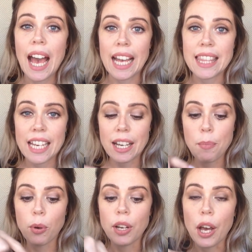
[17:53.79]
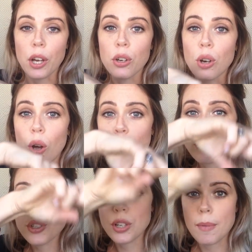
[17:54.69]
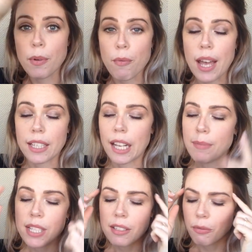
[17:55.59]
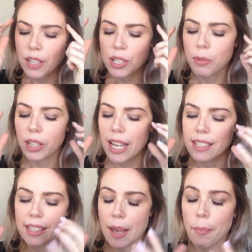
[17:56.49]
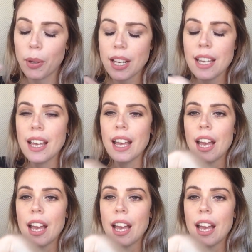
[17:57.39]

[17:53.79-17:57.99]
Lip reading: And then I put a gold trim around it. I'm just visualizing their body,